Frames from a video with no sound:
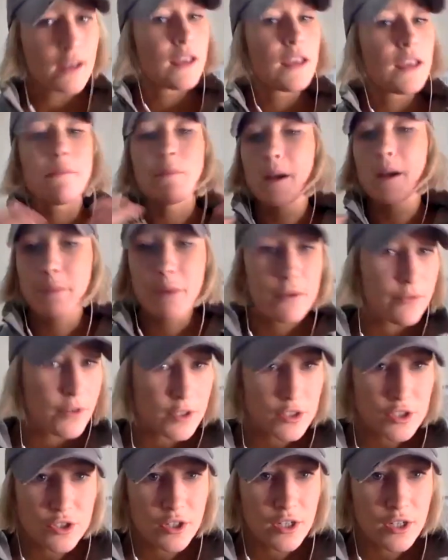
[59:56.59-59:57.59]
It might be
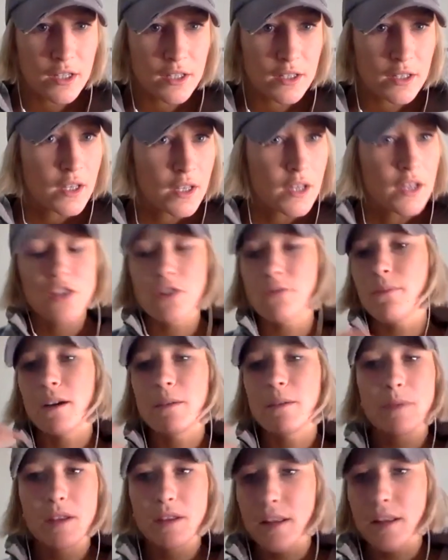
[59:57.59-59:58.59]
frustrating. You
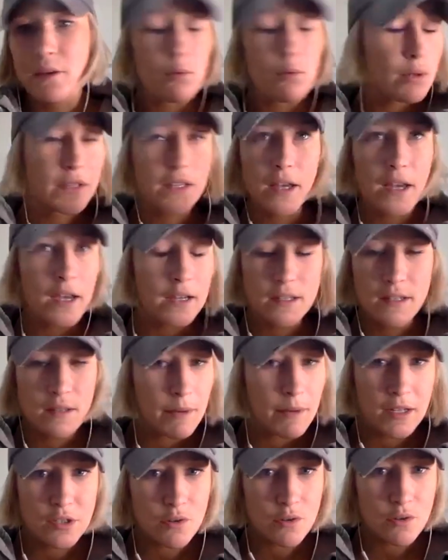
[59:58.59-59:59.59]
might be like, what the heck am
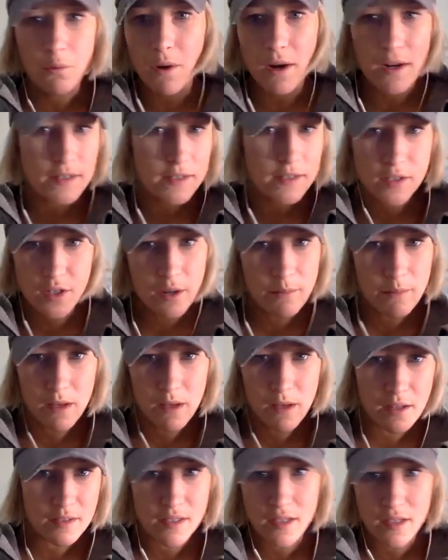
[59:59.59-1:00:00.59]
I doing? Why is this not
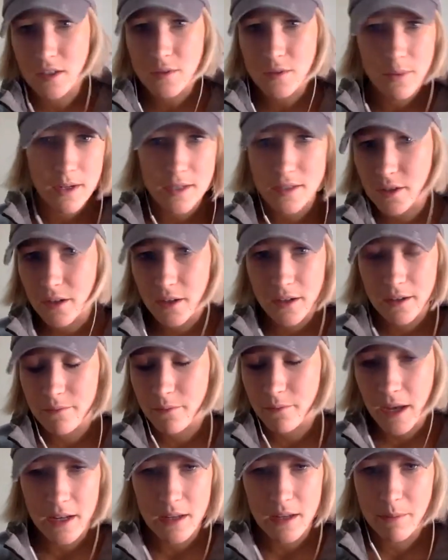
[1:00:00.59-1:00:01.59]
making sense? Why is not
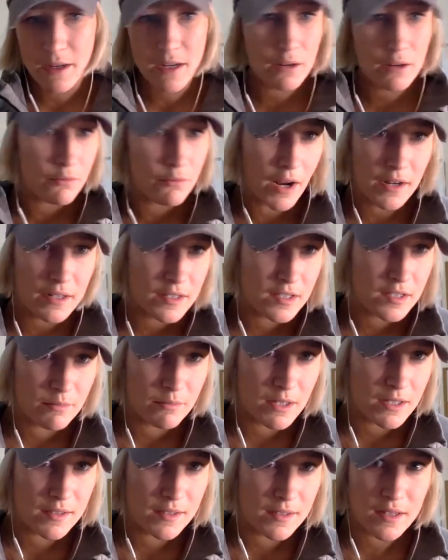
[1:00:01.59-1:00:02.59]
anybody running to
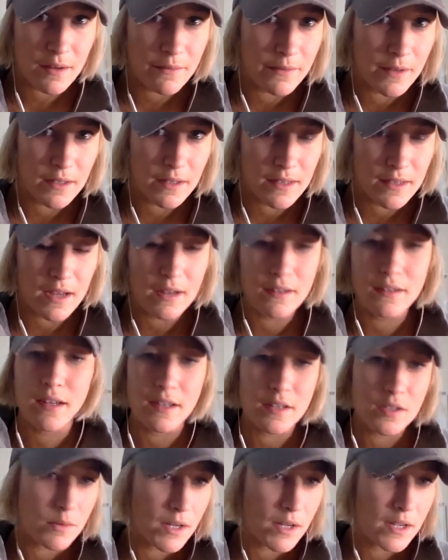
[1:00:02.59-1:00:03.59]
me and stuff like that?
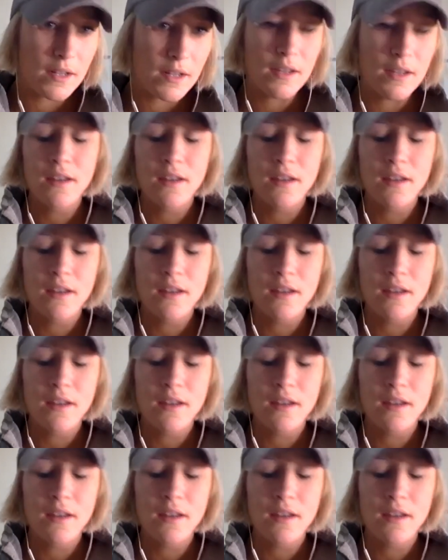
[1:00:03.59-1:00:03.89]
Guess what?